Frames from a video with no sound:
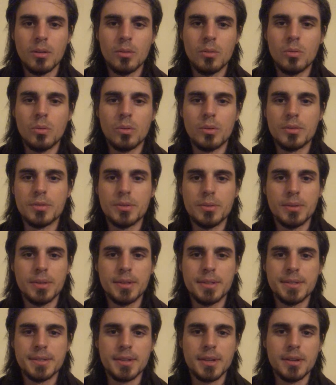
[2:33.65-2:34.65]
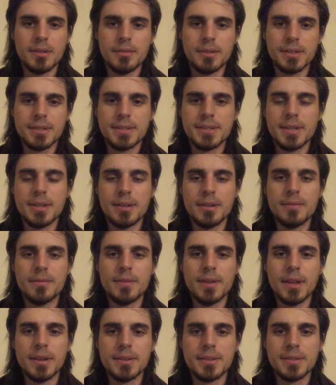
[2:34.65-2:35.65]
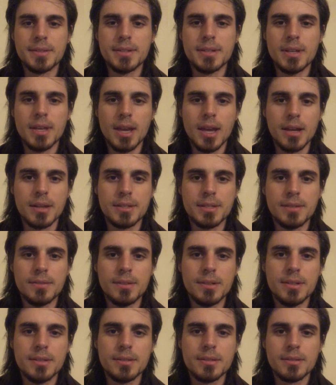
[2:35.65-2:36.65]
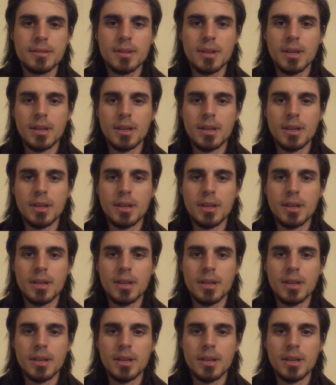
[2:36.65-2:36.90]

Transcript: or doing these kind of extended fantasy activities.